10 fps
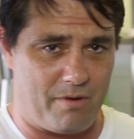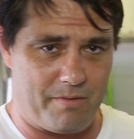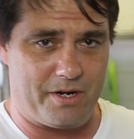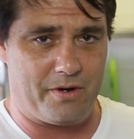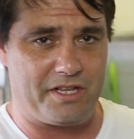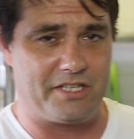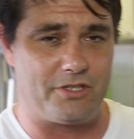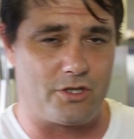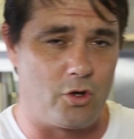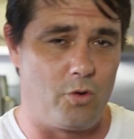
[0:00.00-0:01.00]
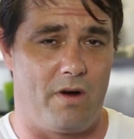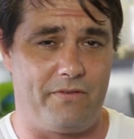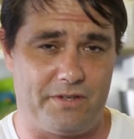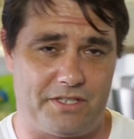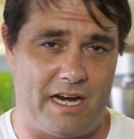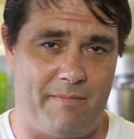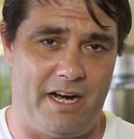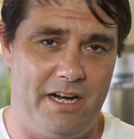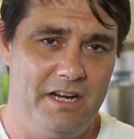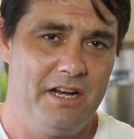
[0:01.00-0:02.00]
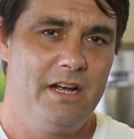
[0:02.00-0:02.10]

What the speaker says: What we're doing, this is a good one for summer,